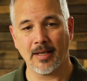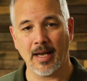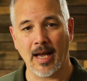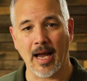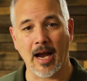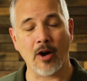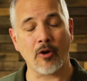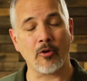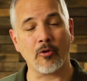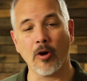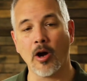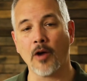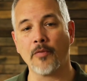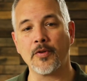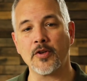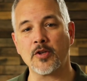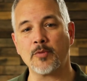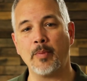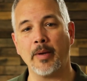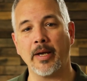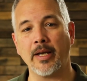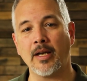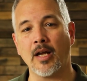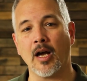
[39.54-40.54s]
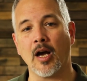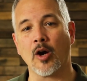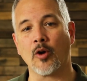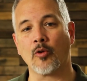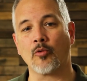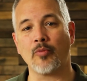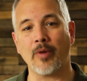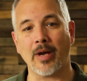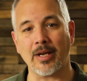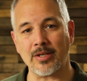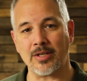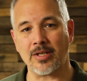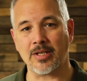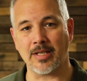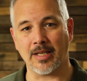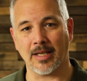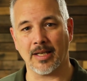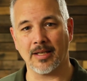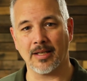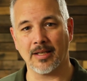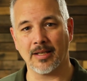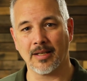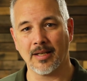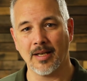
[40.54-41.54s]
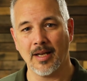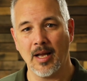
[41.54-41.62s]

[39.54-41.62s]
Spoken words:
Our growth has been arrested